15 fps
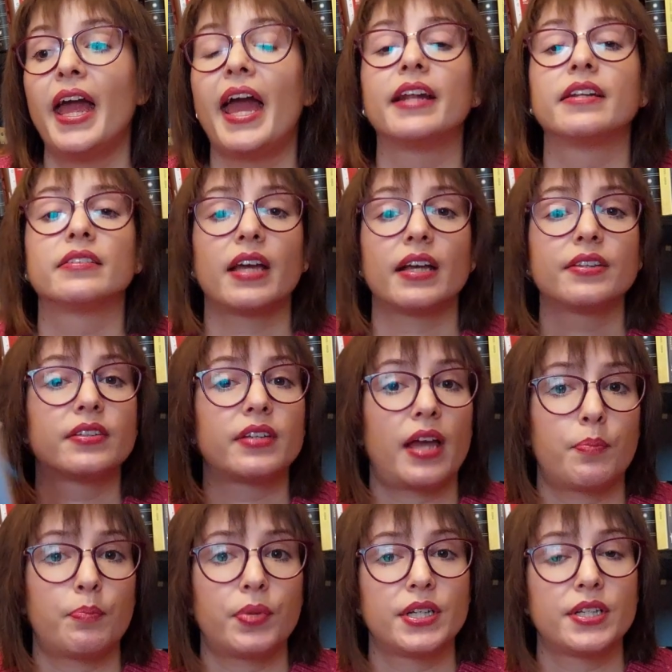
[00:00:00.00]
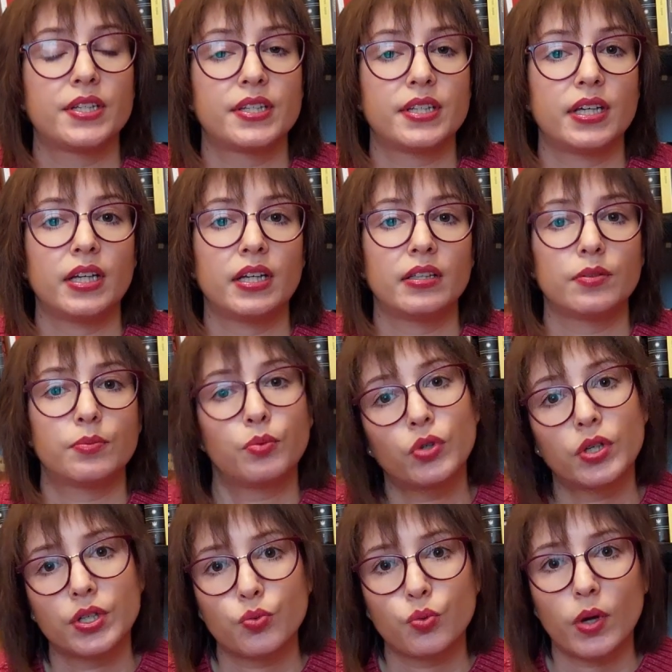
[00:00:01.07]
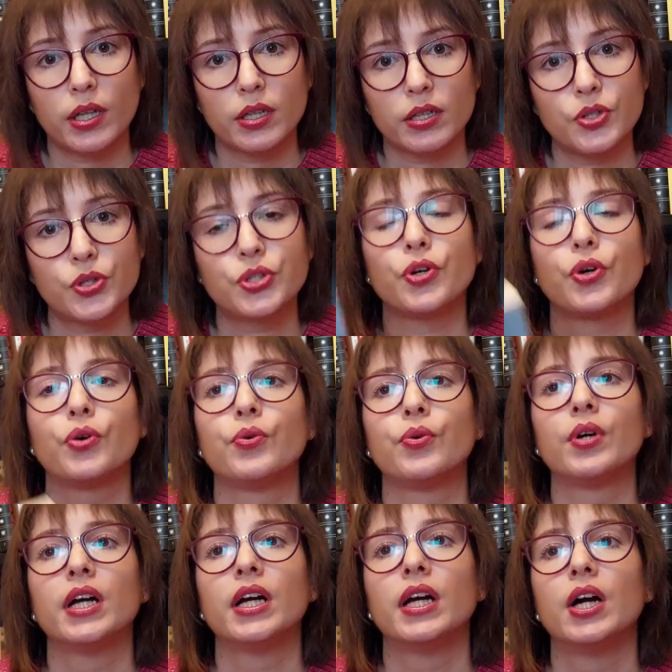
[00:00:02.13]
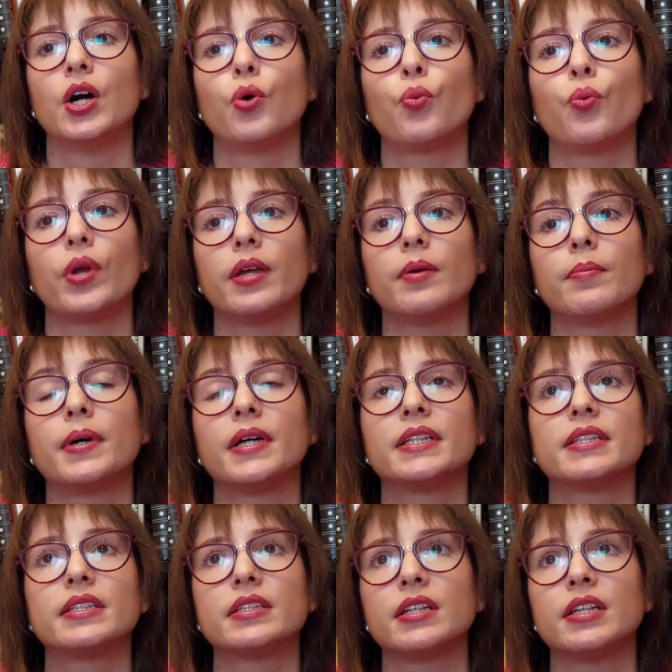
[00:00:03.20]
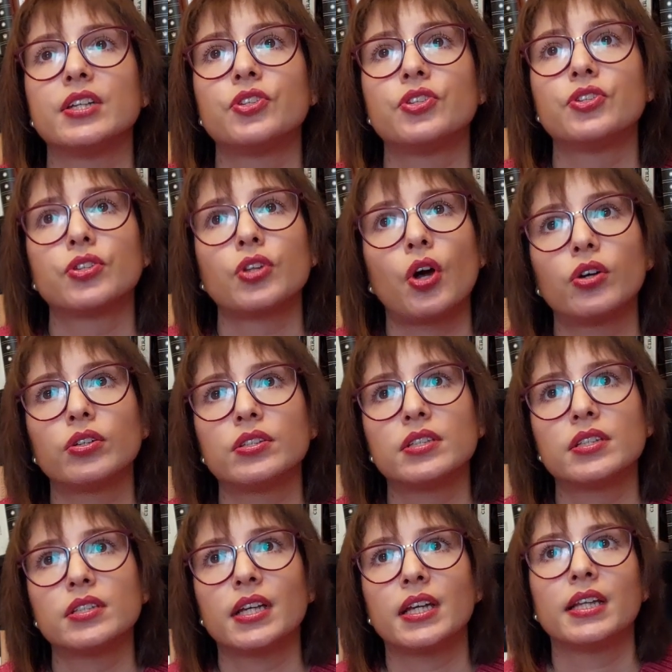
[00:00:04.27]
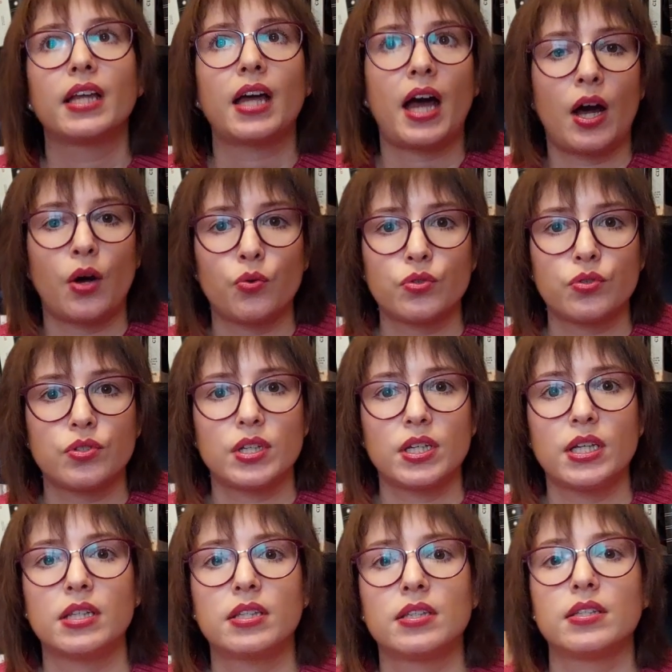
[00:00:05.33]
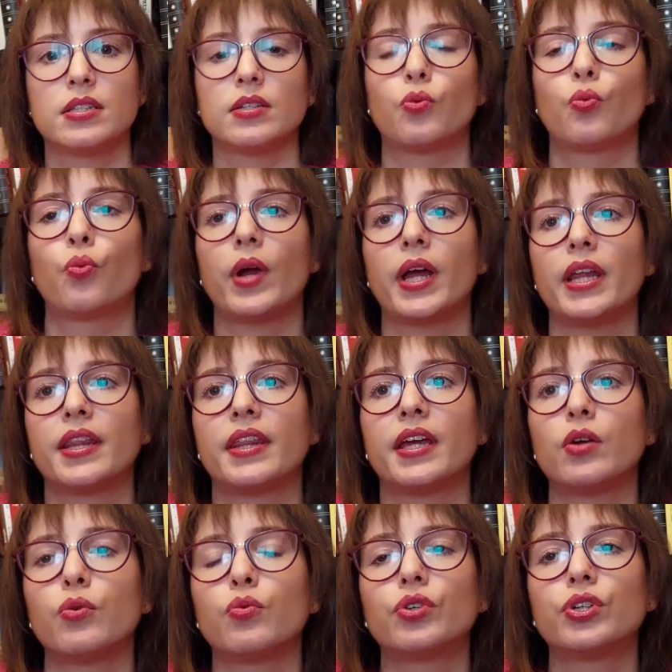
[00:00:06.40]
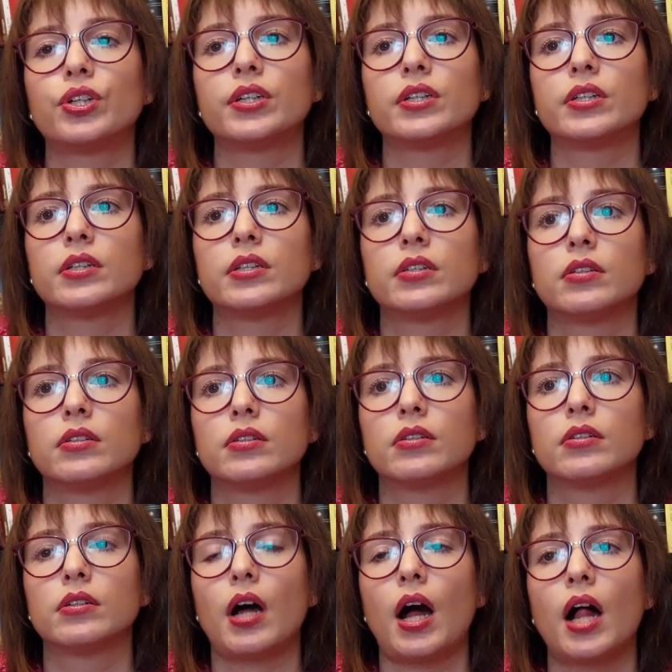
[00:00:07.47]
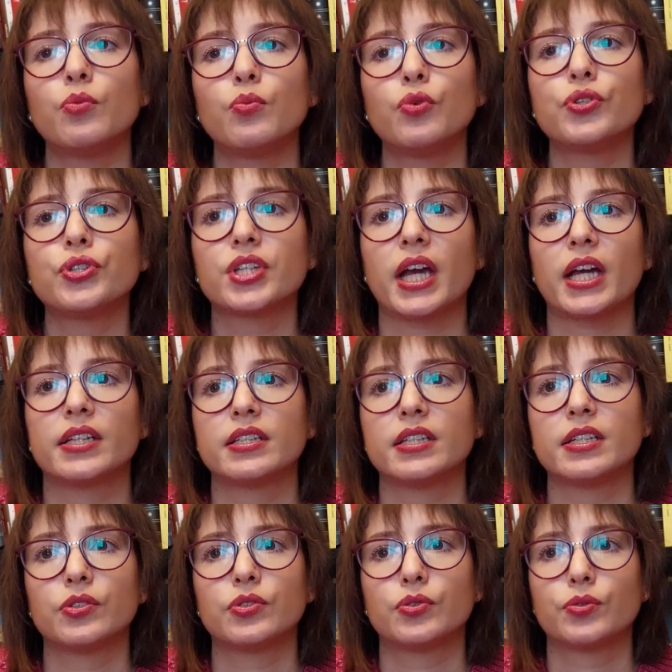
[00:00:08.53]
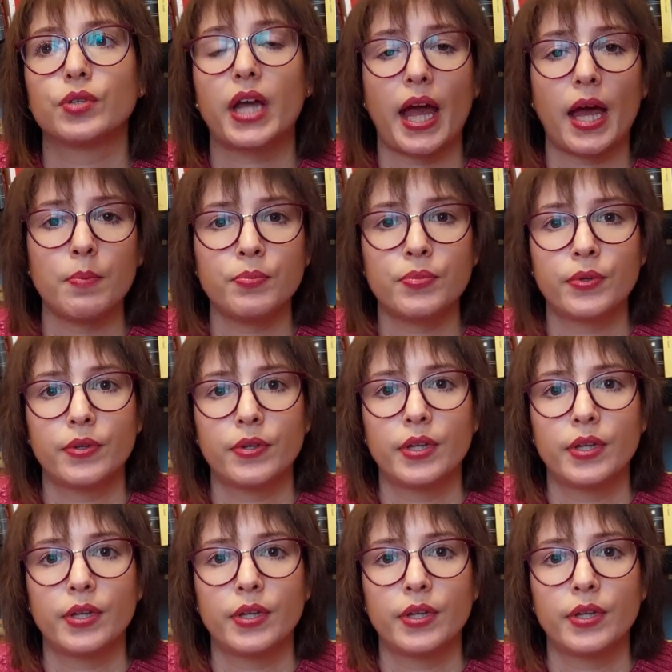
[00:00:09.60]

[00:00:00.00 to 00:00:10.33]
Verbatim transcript: And that happens in the book as well. So but it's not in the house, it's where they were almost getting to Gap,